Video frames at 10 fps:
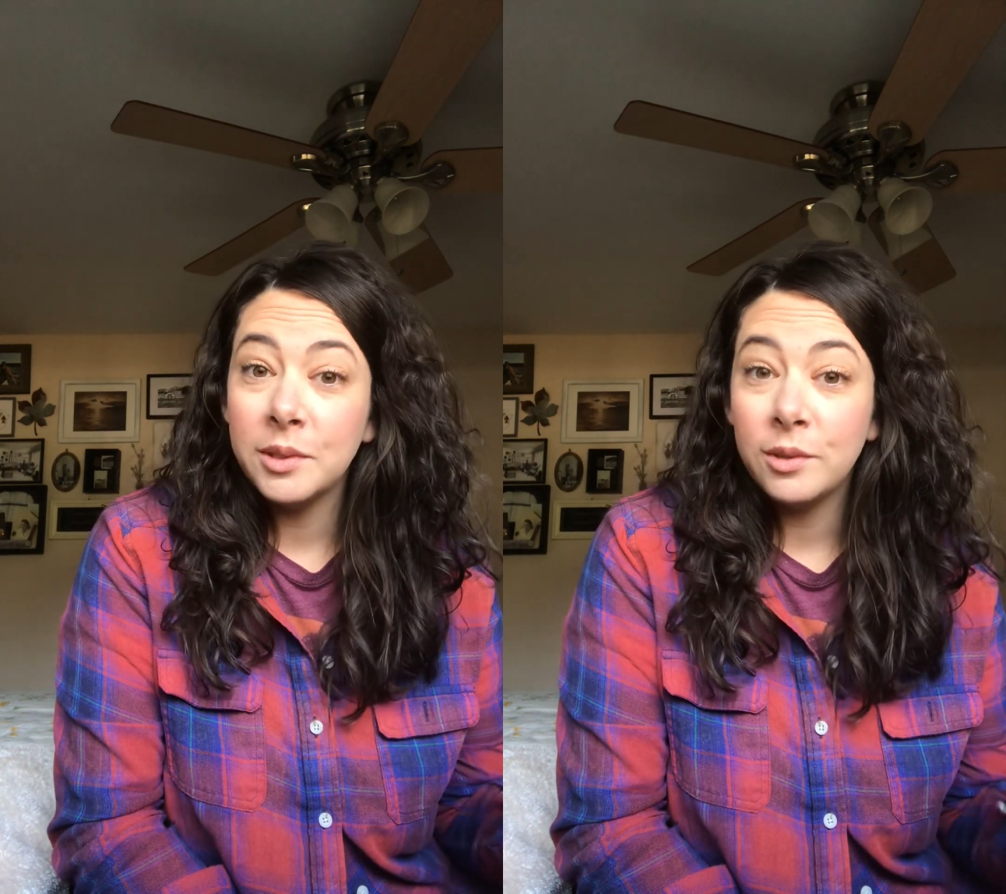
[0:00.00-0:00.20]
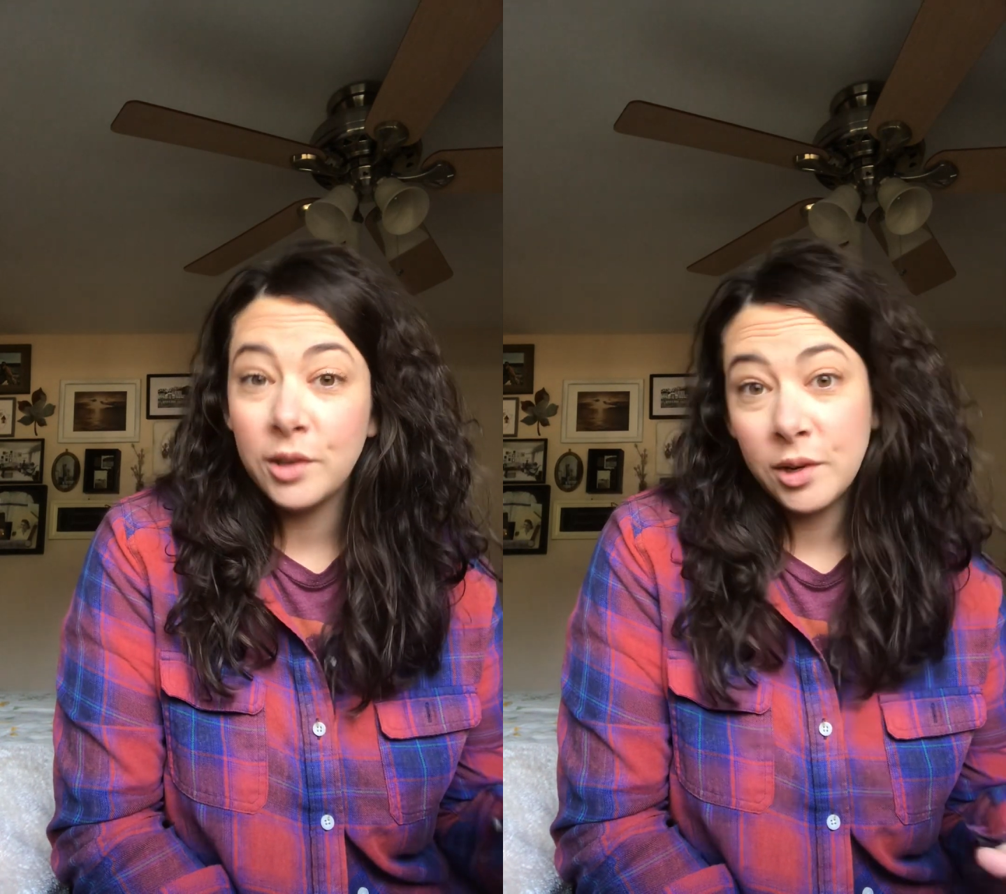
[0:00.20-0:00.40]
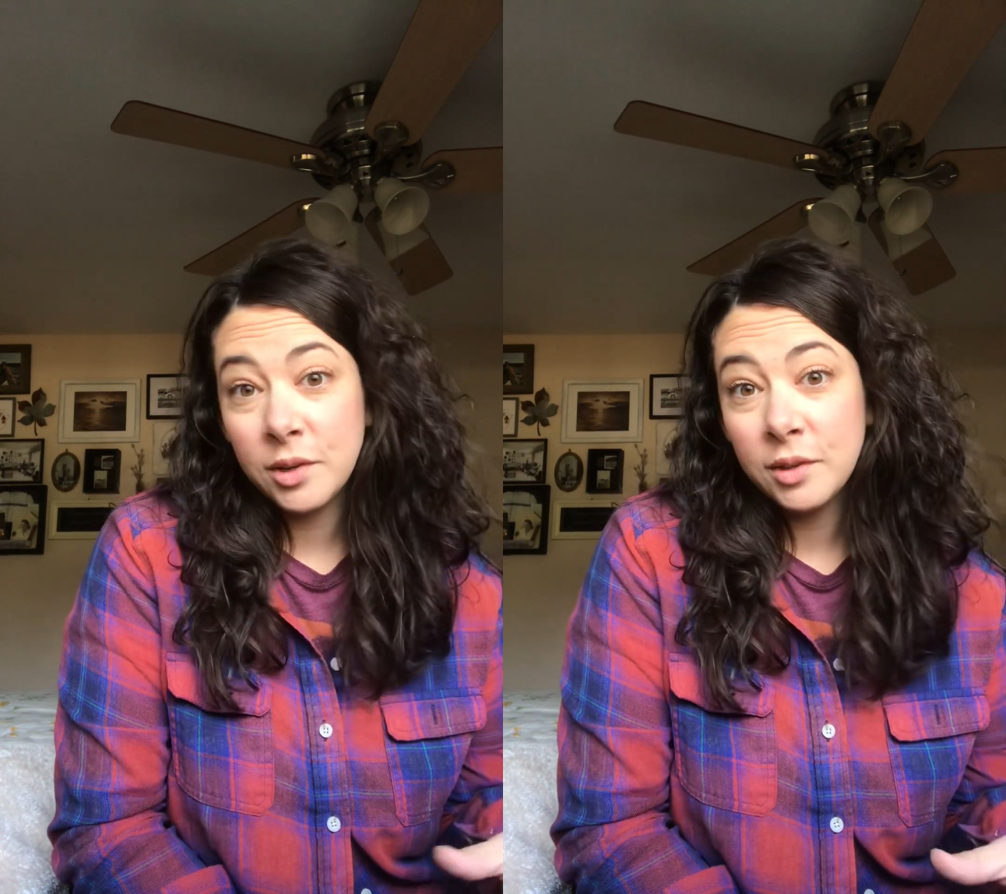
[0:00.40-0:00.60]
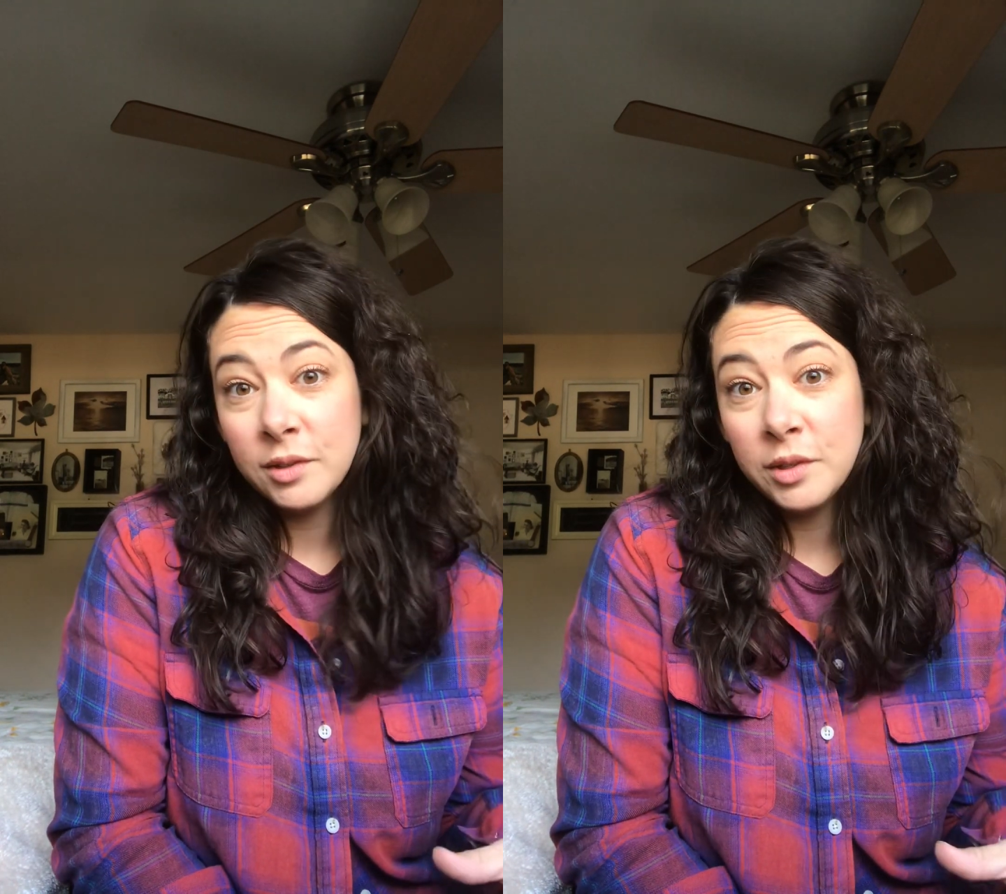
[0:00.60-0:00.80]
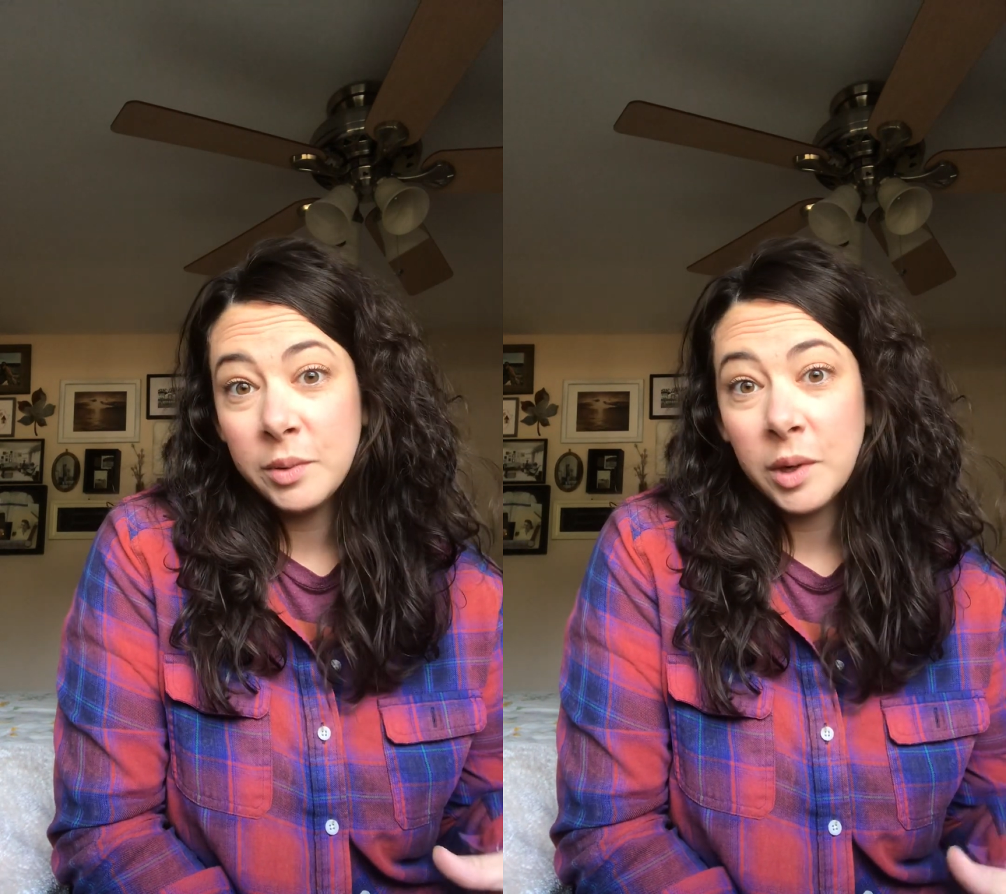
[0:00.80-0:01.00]
to
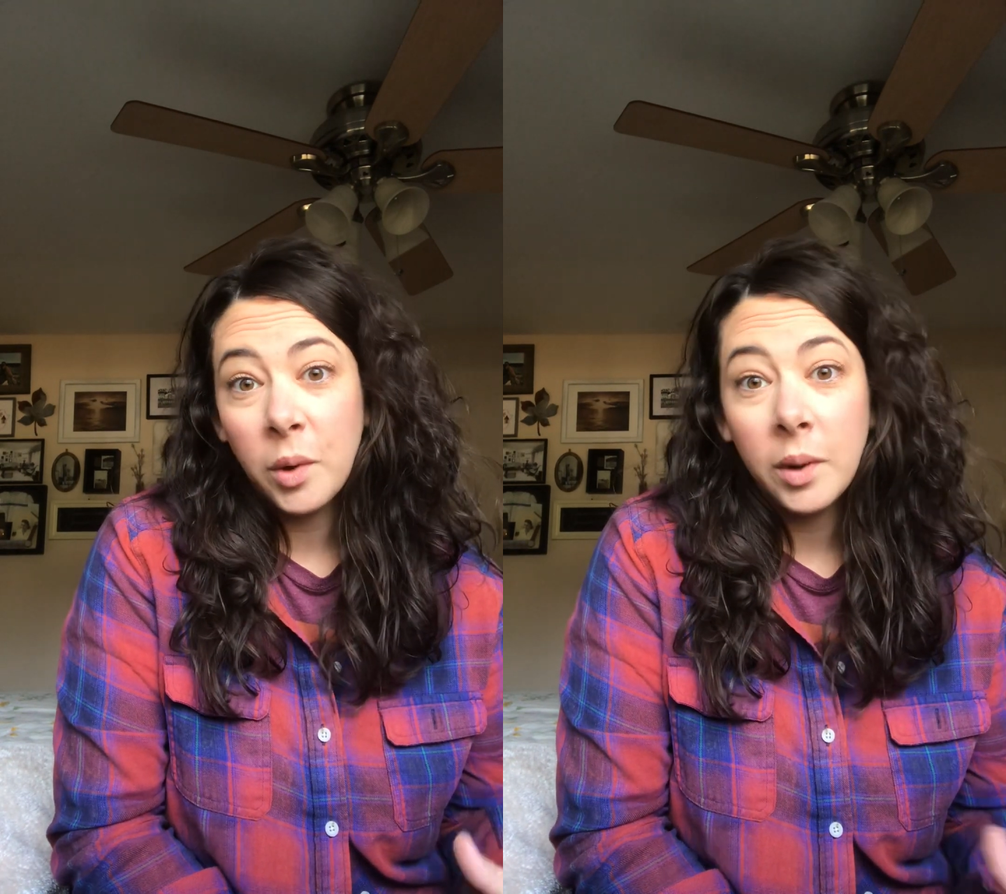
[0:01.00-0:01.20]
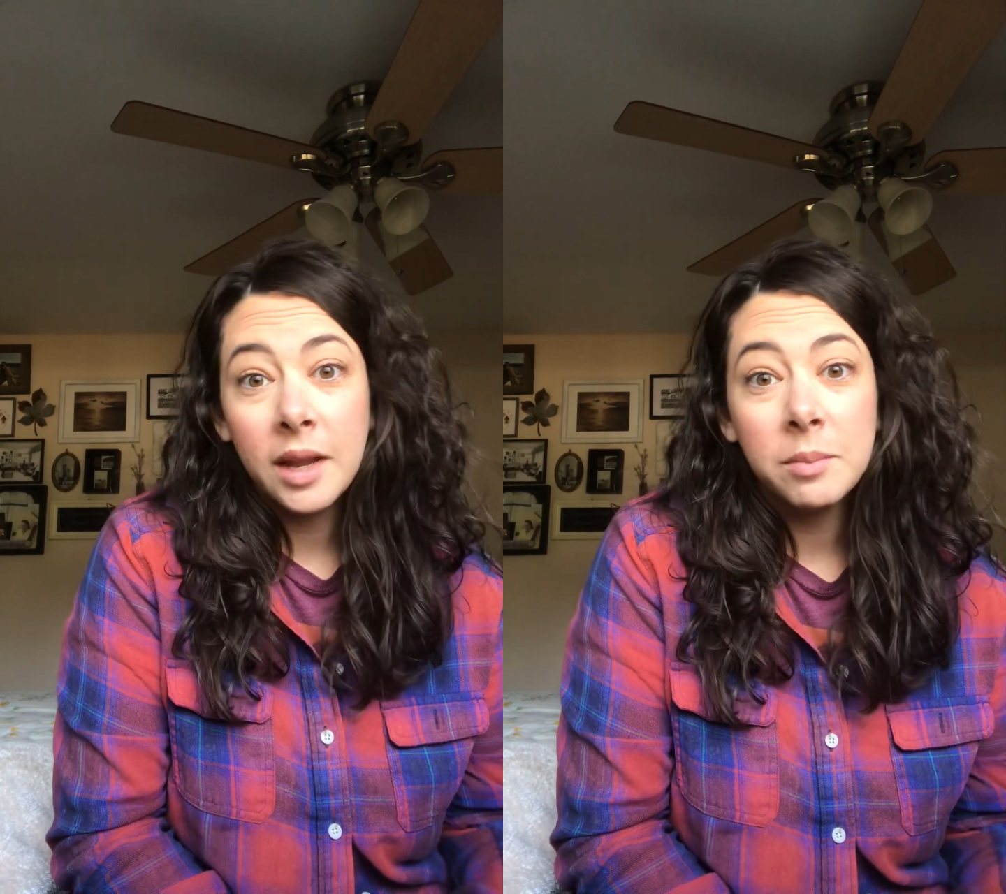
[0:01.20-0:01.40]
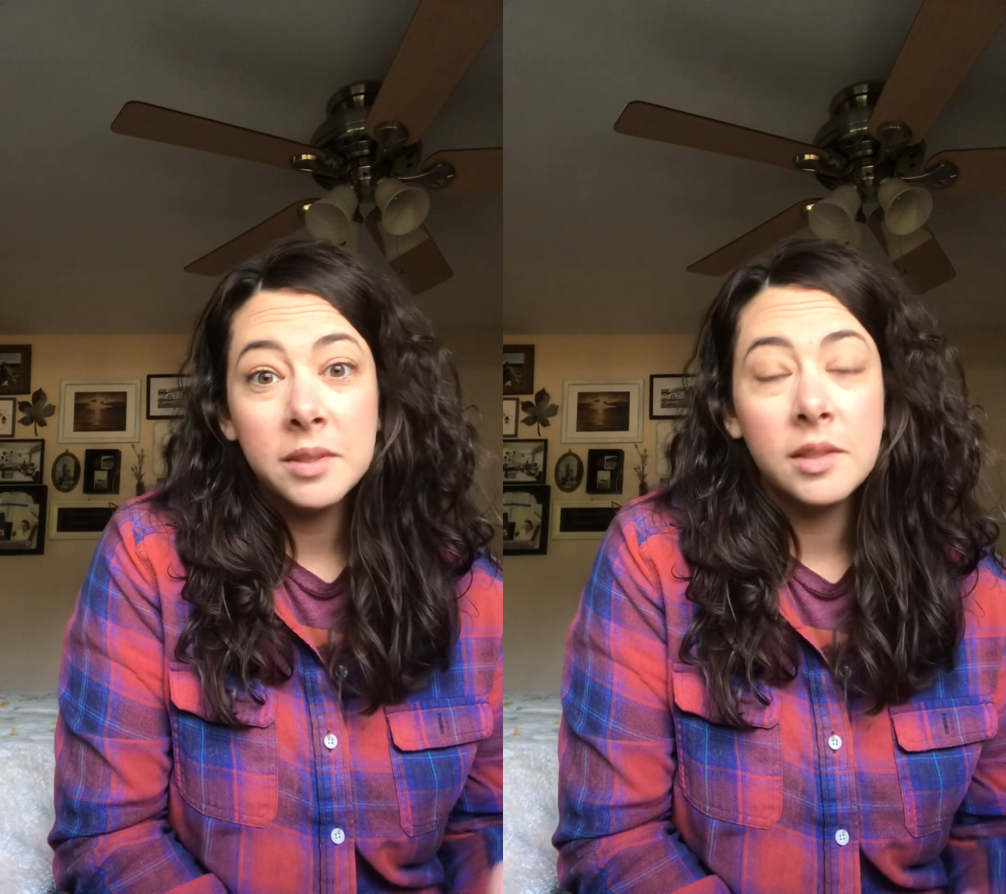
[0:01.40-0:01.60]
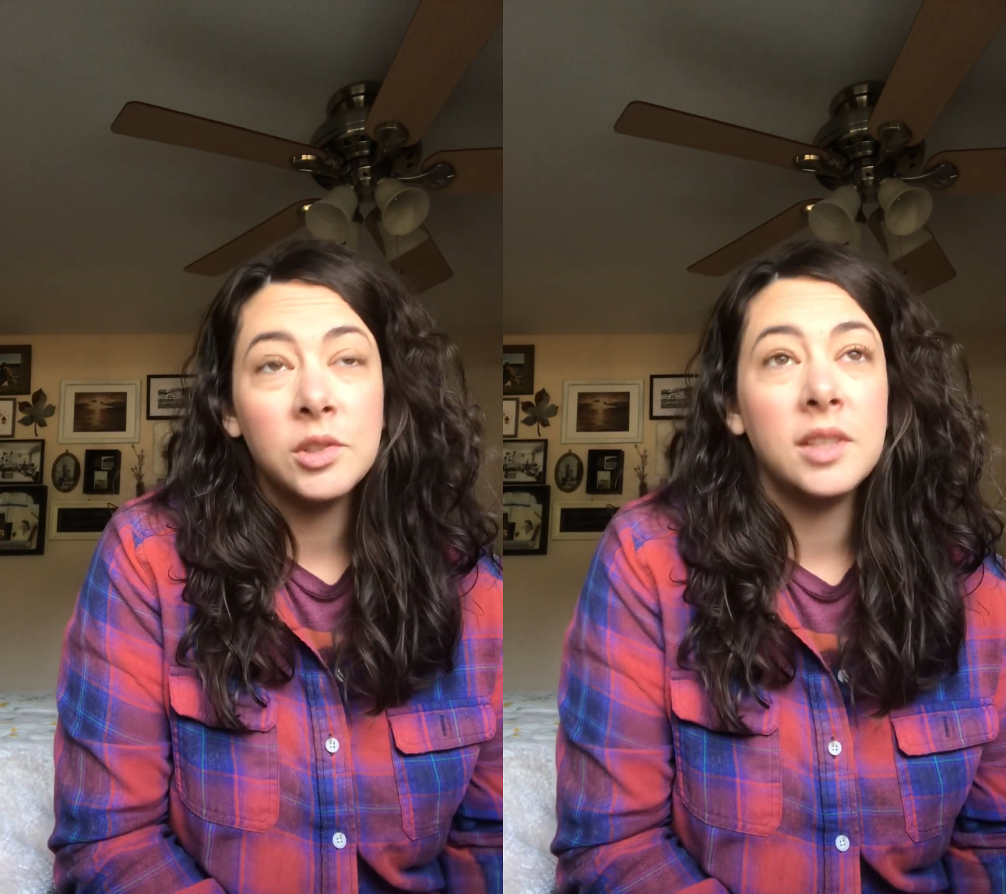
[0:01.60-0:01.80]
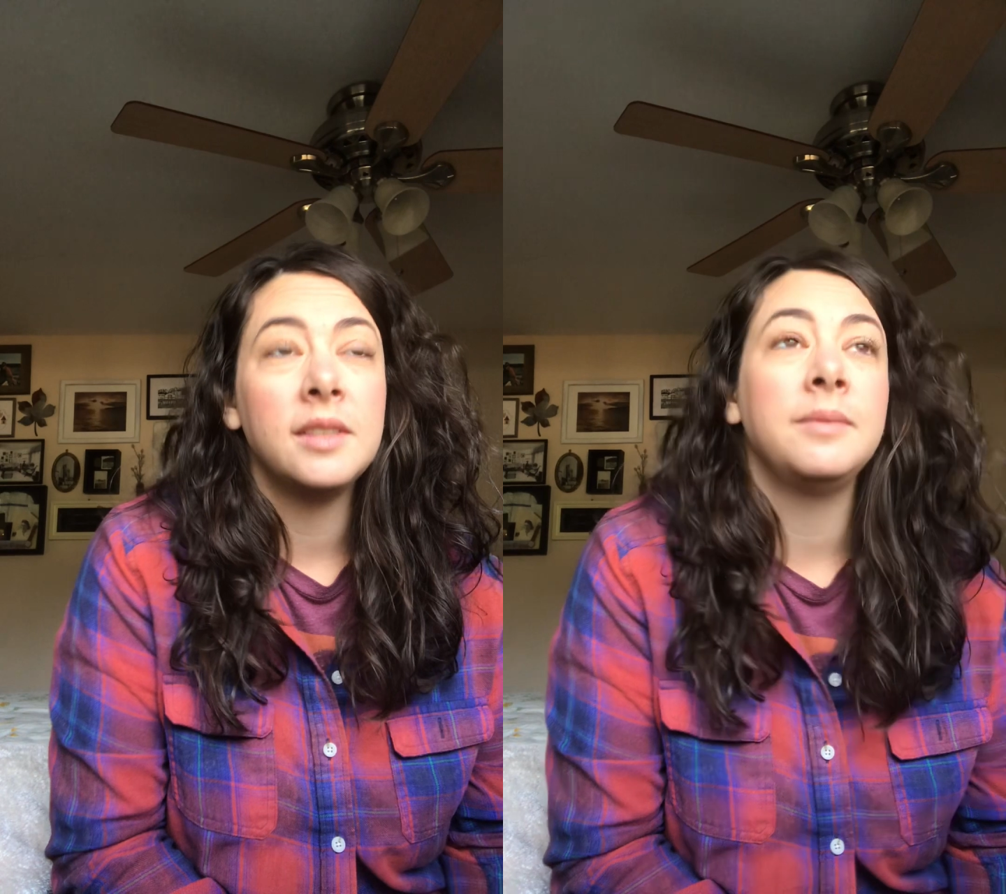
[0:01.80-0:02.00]
turn to an OA
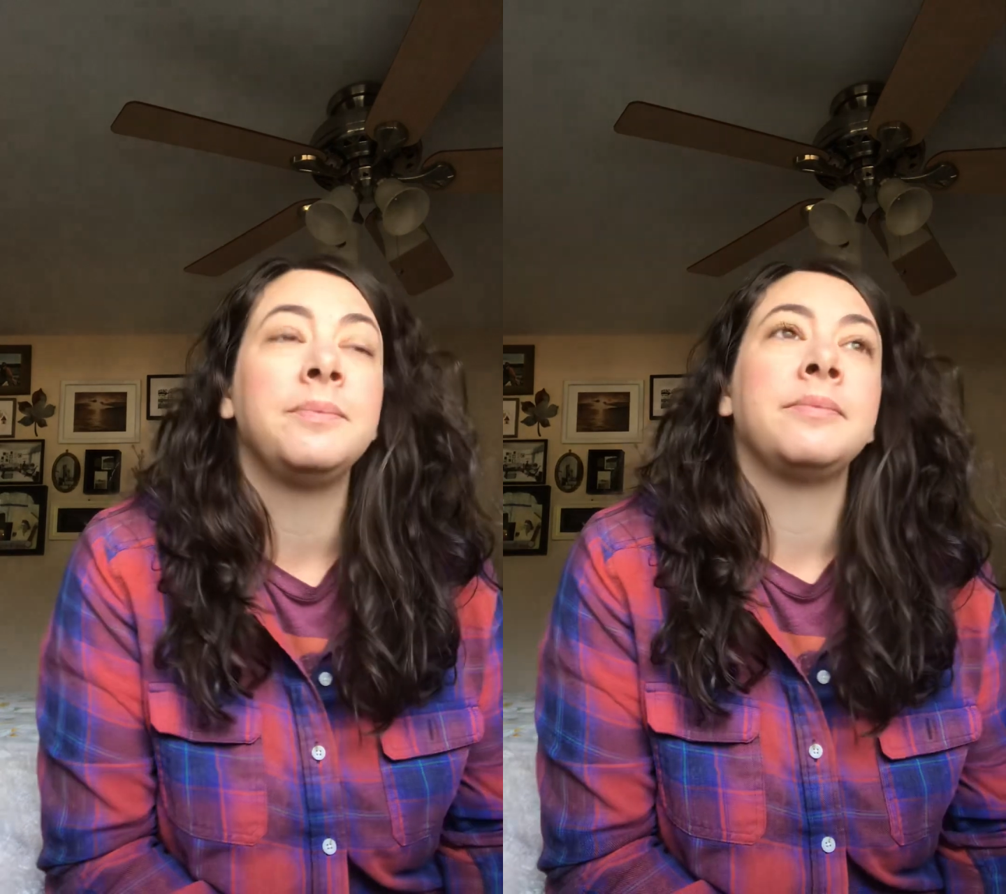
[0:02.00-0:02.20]
position,